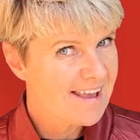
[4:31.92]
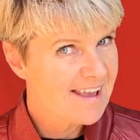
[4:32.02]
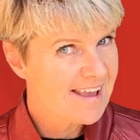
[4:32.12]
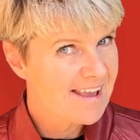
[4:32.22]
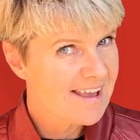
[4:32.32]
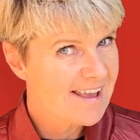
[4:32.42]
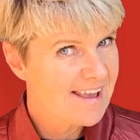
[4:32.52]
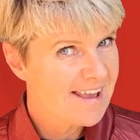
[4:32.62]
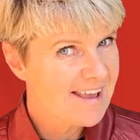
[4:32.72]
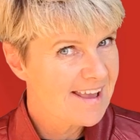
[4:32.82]

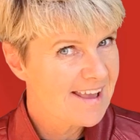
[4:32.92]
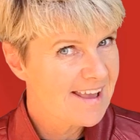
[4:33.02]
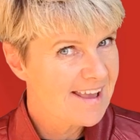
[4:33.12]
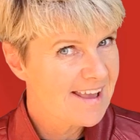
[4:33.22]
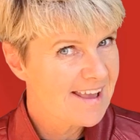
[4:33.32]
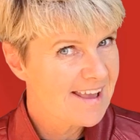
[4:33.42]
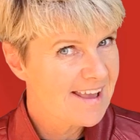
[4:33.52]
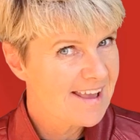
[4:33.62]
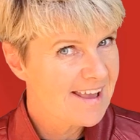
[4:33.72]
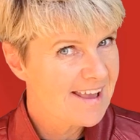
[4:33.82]

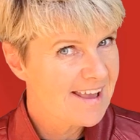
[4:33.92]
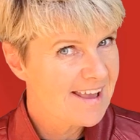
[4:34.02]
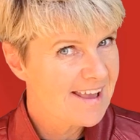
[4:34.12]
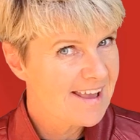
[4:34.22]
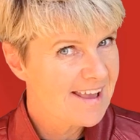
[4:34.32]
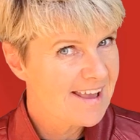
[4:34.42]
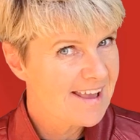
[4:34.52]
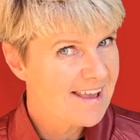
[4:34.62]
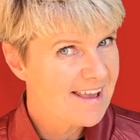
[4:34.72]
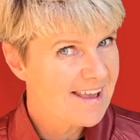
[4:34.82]

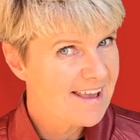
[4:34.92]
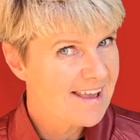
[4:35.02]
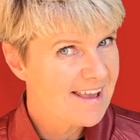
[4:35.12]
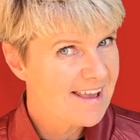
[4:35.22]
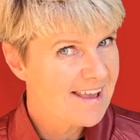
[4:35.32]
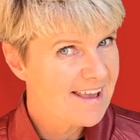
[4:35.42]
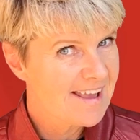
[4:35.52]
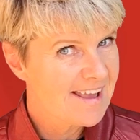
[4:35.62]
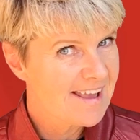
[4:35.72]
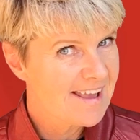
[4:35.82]

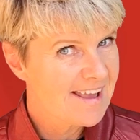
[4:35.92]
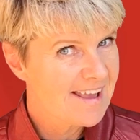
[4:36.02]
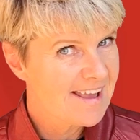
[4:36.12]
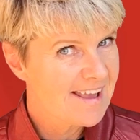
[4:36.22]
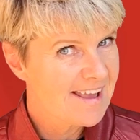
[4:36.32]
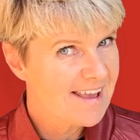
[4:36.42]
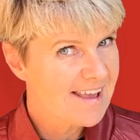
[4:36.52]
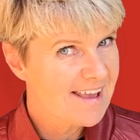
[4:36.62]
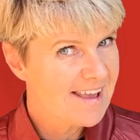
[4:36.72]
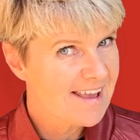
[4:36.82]

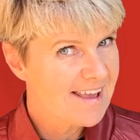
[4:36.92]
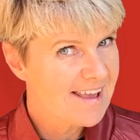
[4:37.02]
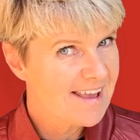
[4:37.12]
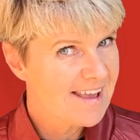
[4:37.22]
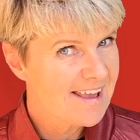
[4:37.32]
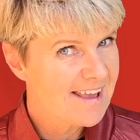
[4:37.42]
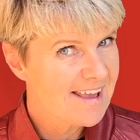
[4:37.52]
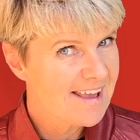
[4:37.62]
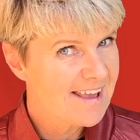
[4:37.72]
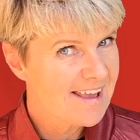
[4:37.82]

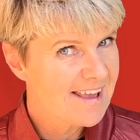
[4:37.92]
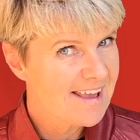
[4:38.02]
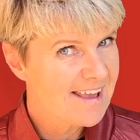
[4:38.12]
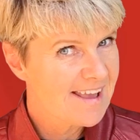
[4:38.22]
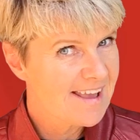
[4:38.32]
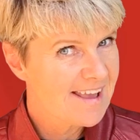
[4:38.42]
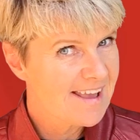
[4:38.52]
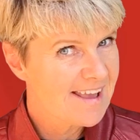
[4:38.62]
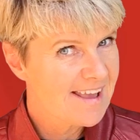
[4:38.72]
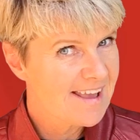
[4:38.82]

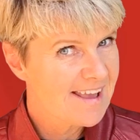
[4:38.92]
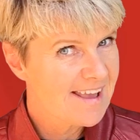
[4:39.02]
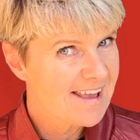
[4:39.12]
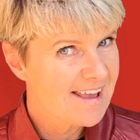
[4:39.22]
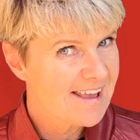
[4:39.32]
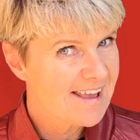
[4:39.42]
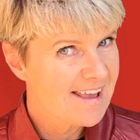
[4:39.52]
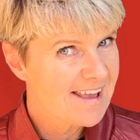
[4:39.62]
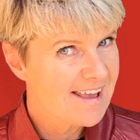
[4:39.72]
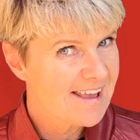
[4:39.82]
(no lip movement)